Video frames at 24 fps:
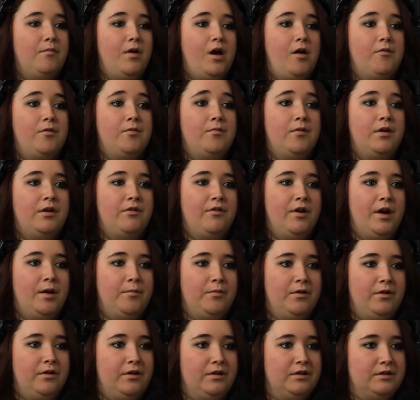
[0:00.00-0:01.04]
mom and my
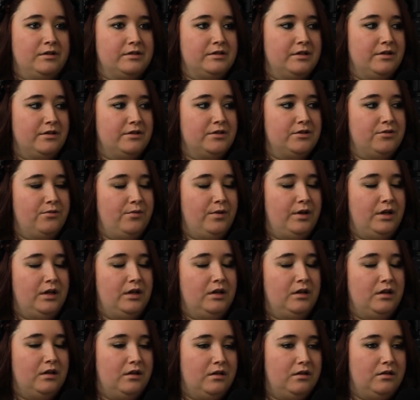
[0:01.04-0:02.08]
grandma are gonna start
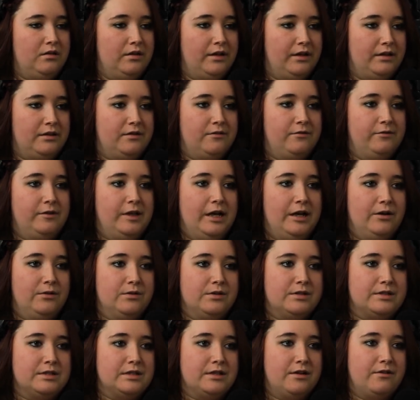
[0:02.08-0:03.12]
doing like the
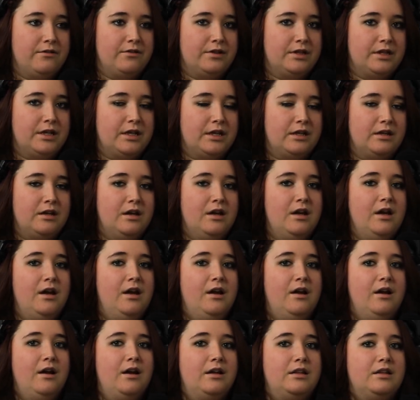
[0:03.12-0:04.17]
flowers and everything.
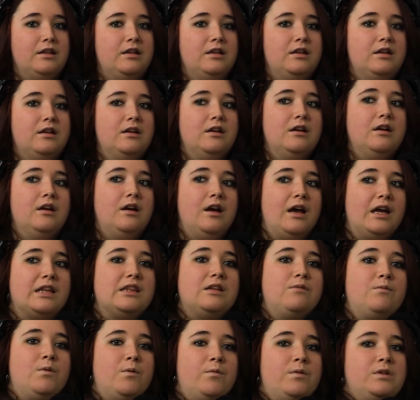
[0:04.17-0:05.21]
I
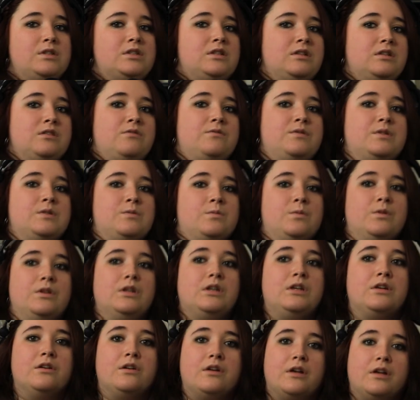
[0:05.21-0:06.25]
think what we did, it was really
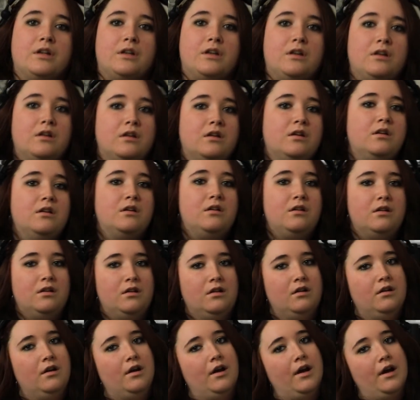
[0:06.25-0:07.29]
good.
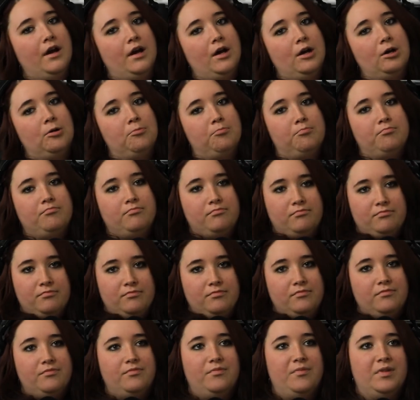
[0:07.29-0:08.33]
And
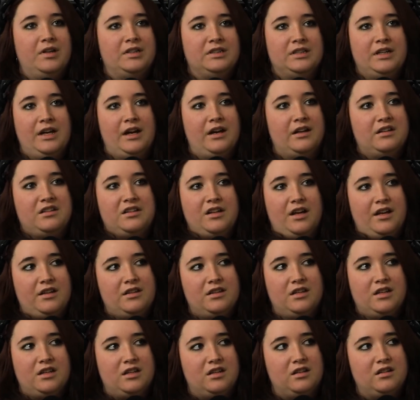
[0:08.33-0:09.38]
yeah, I
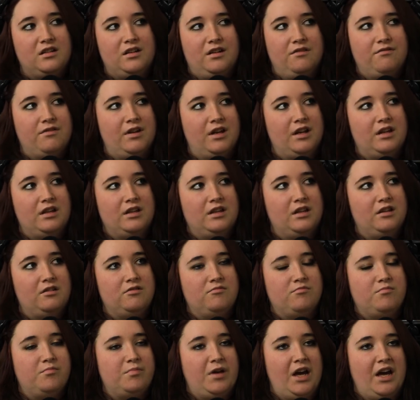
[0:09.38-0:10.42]
think if
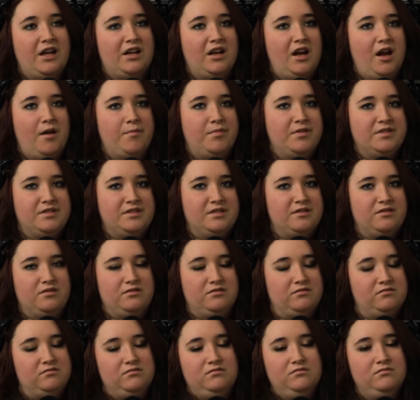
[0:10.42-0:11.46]
anything bad happens,
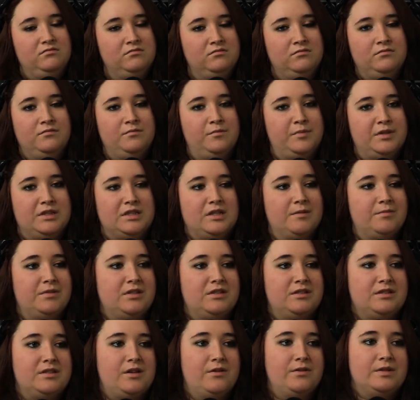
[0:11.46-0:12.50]
it'll be
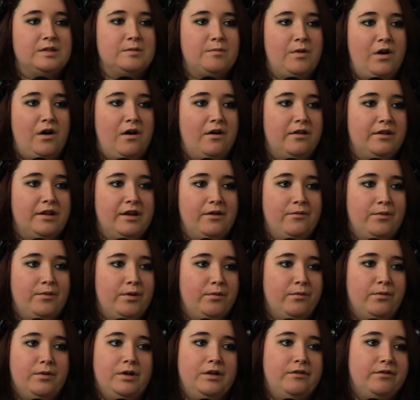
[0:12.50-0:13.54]
something so small that we
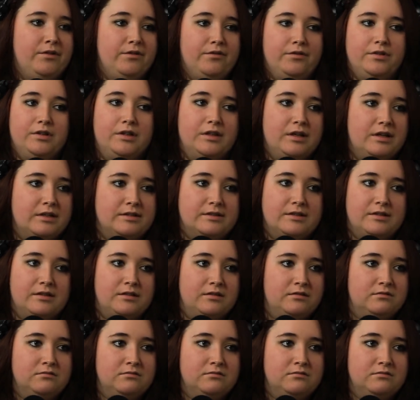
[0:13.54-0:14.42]
won't even realize it.